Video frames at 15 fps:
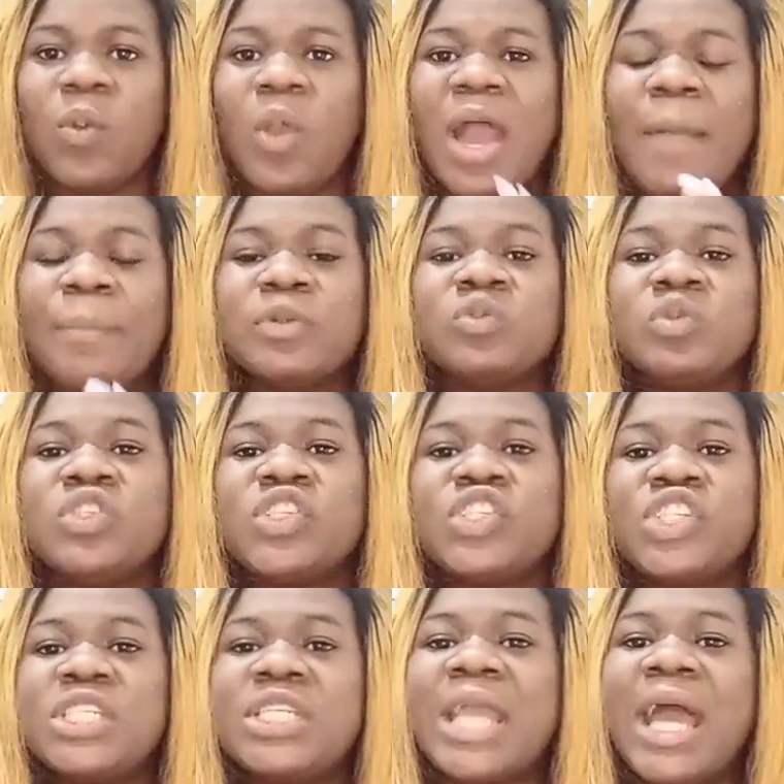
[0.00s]
what happened with
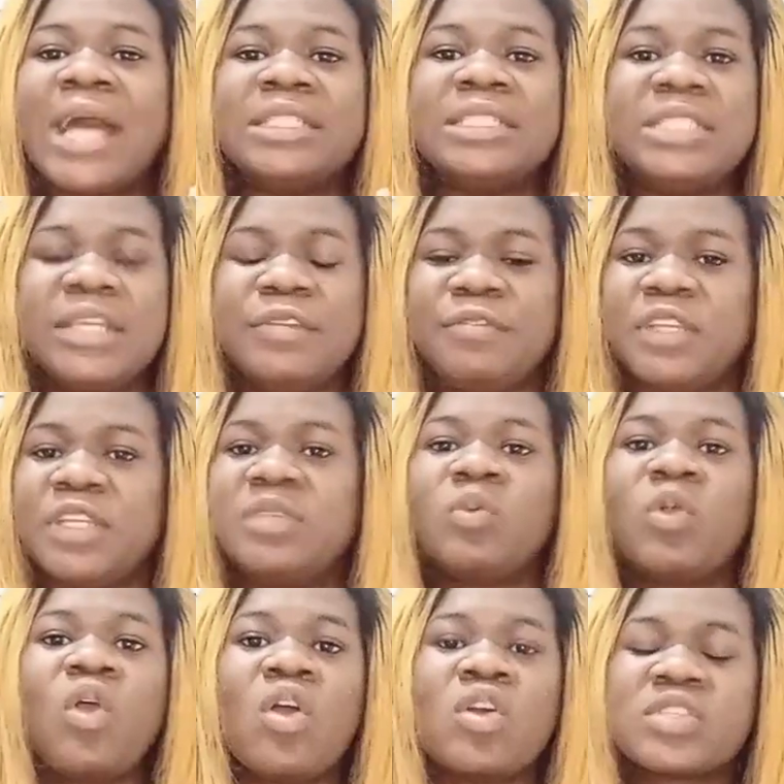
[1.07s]
she and David
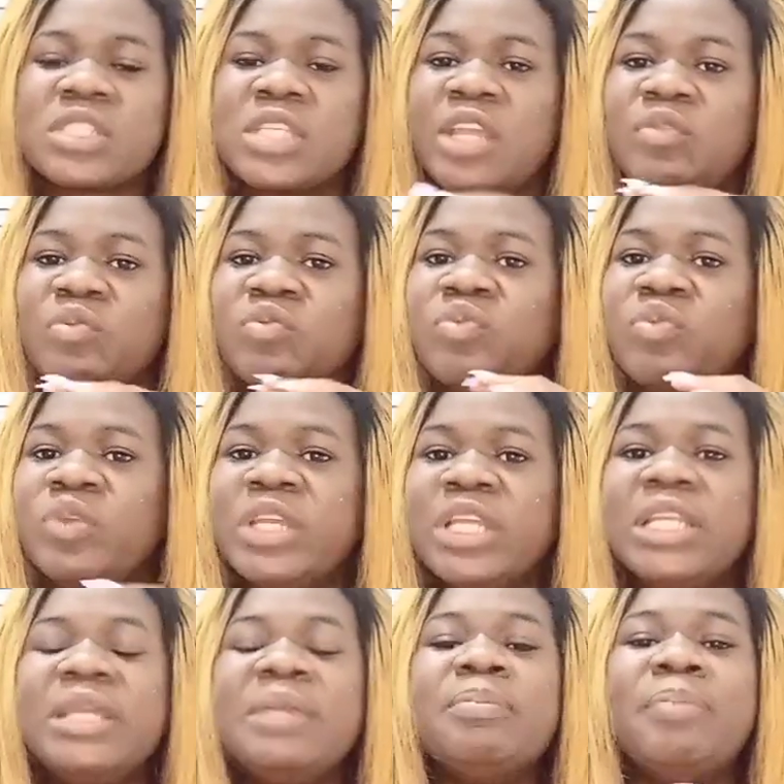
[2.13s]
caused a
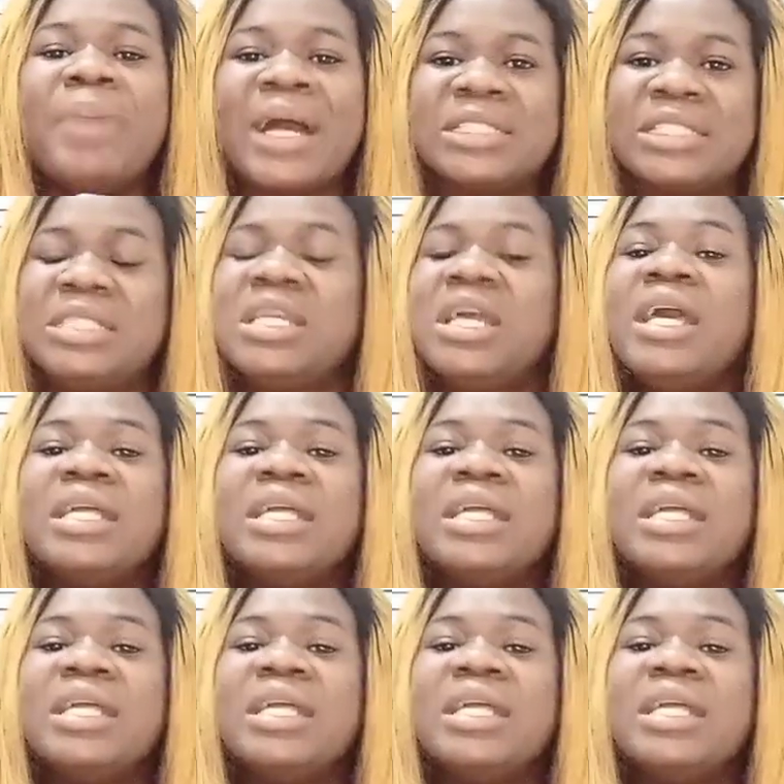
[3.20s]
really bad